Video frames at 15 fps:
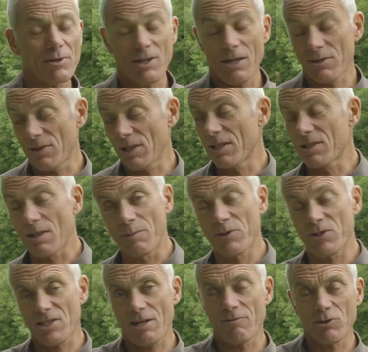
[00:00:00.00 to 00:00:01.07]
But the other thing is, I mean,
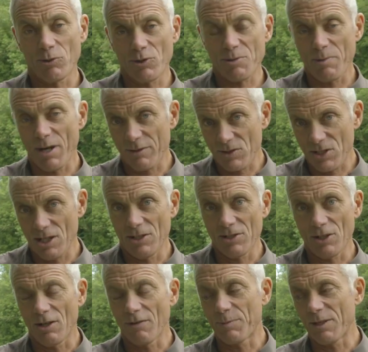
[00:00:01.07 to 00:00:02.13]
the sound recorders might have
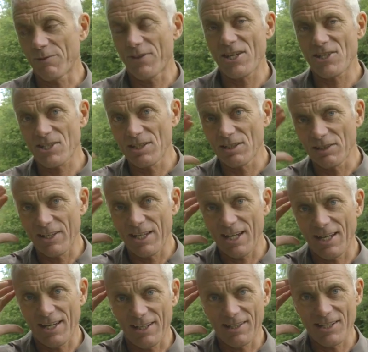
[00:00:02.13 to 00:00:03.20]
turned off, but if they're still
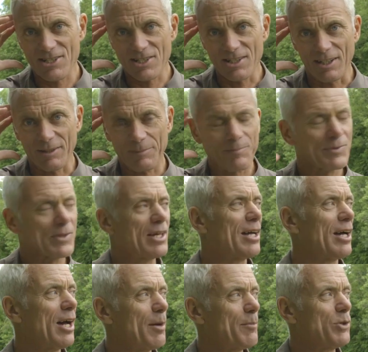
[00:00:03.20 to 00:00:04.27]
there listening,
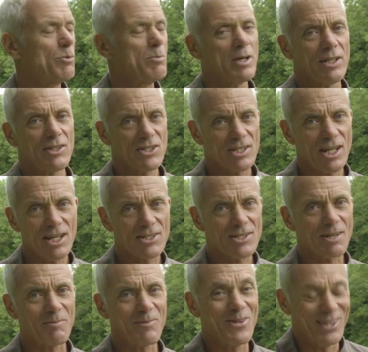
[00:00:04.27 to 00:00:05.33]
um, you might say
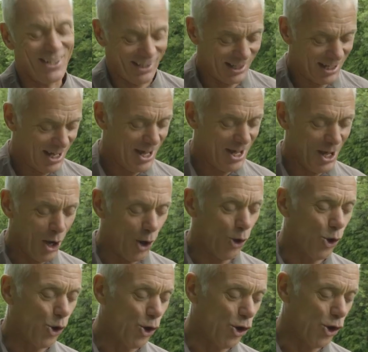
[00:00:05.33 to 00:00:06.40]
something
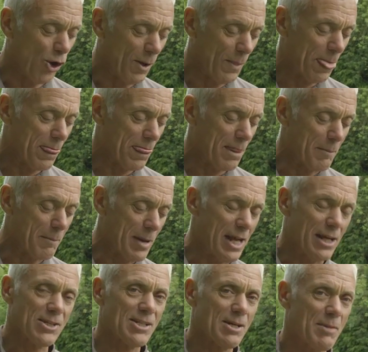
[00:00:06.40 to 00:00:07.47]
or
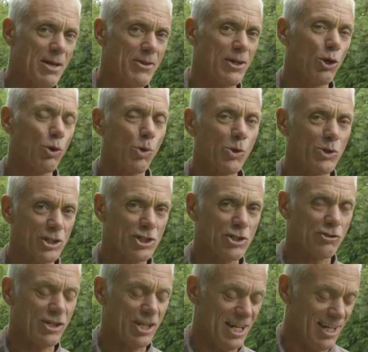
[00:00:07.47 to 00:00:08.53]
make some other
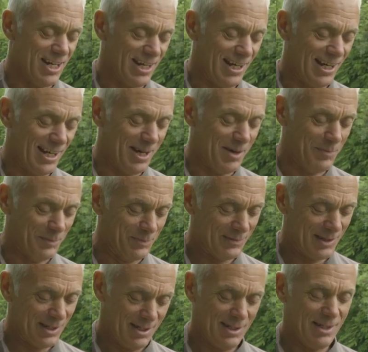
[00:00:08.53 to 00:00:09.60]
auditory um,
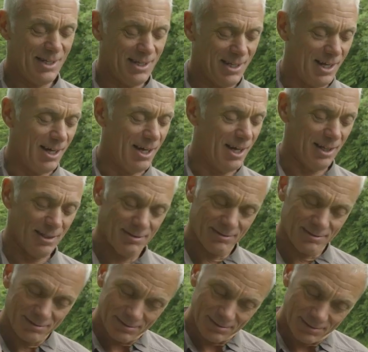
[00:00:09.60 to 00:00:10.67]
uh,
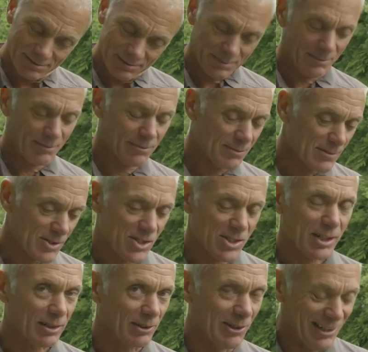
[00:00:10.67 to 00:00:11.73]

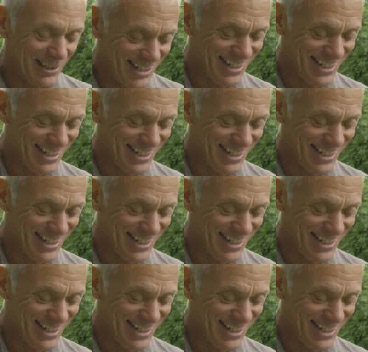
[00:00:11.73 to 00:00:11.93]
signal,